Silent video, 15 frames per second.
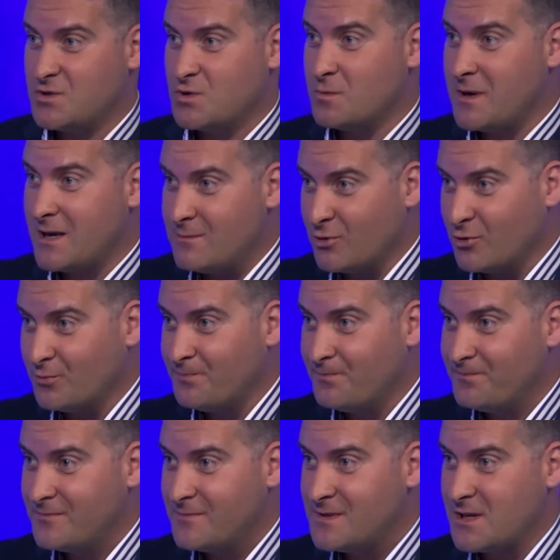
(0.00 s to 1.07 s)
to people.
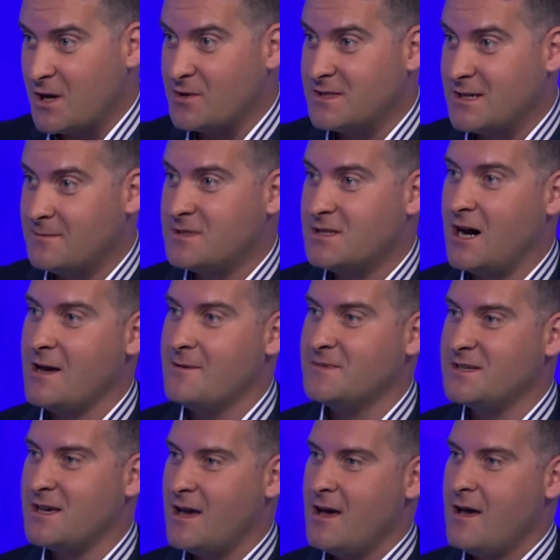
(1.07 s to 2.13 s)
So
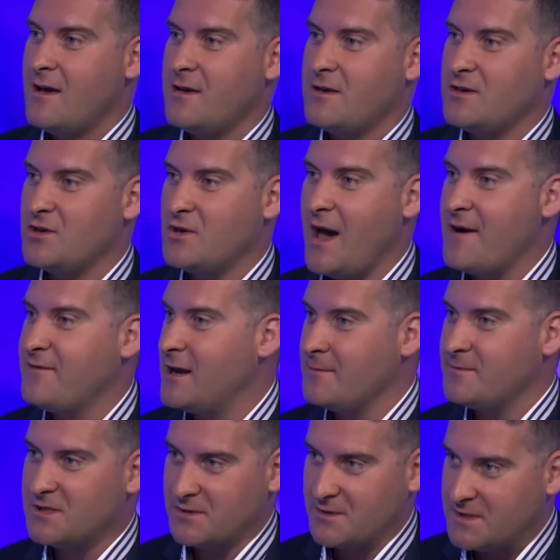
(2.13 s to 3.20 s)
sometimes you have an
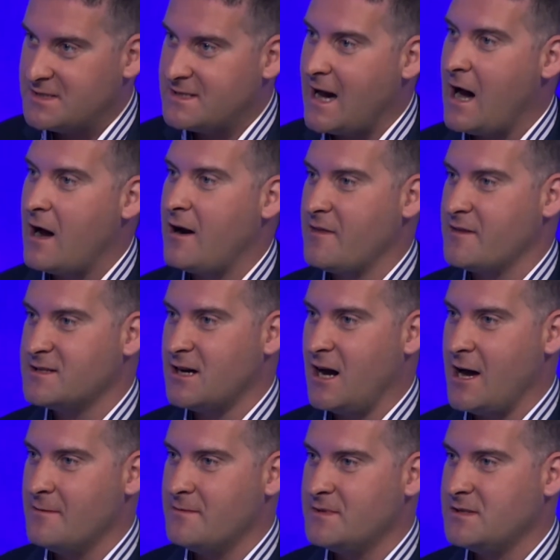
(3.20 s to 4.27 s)
absolute star, other
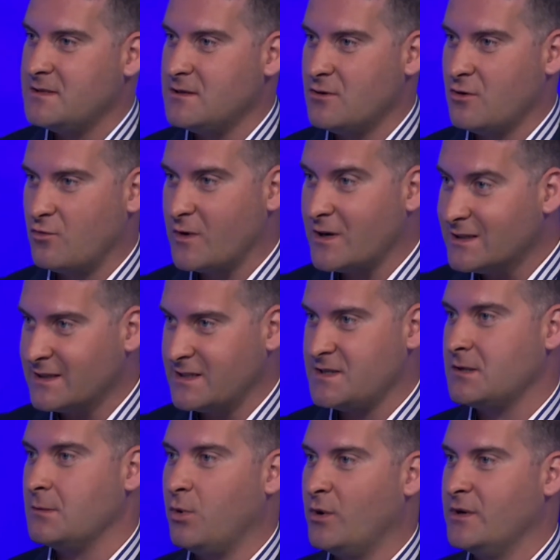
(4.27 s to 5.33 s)
times you're really
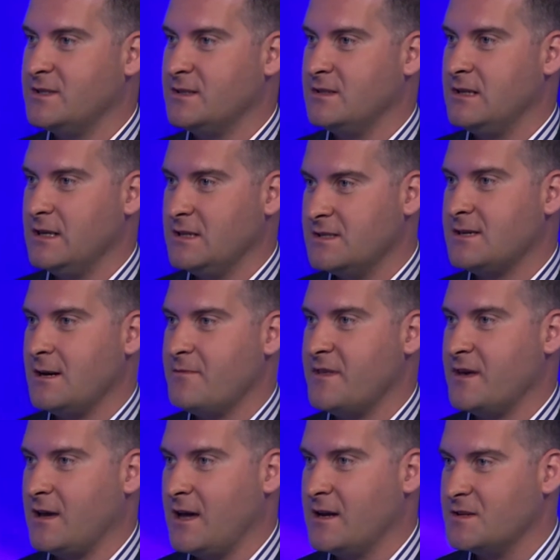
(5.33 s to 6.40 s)
disappointed in
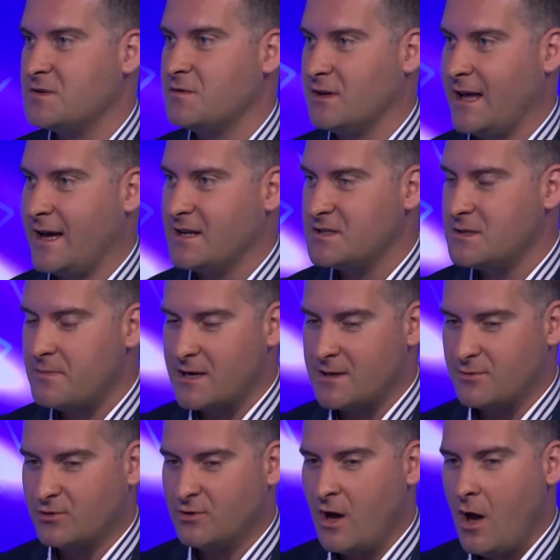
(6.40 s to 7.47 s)
something, and it's related to
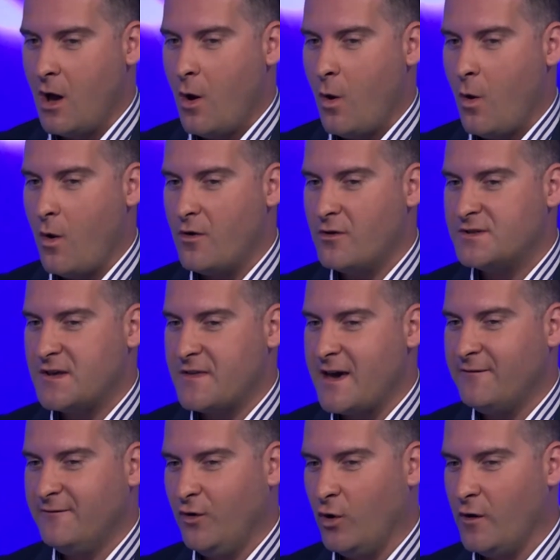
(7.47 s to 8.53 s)
people. So
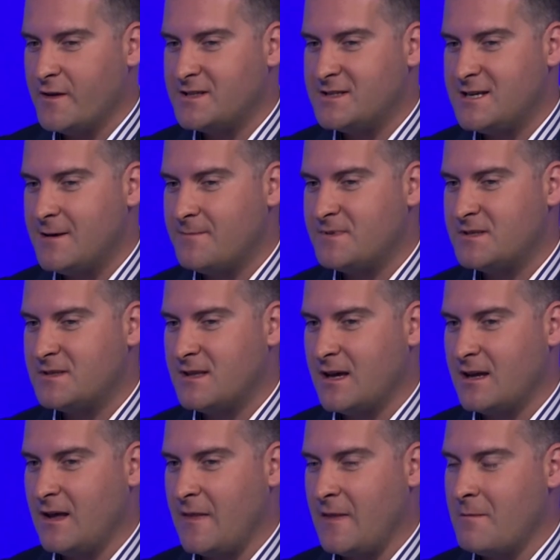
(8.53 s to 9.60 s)
therefore the tips
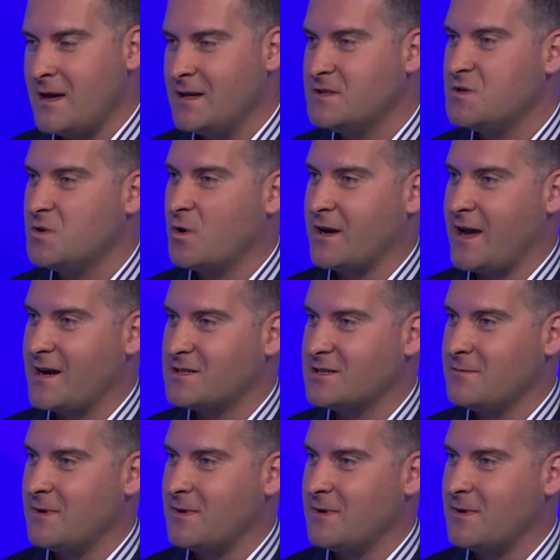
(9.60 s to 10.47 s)
and the mentoring actually